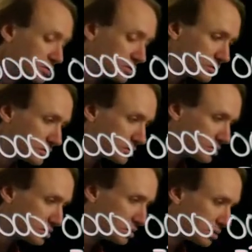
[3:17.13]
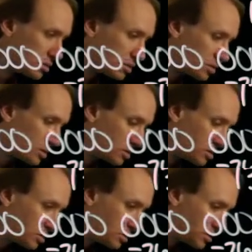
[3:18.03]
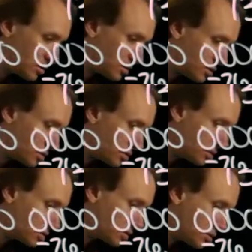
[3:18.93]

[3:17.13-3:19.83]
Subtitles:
Nothing is said.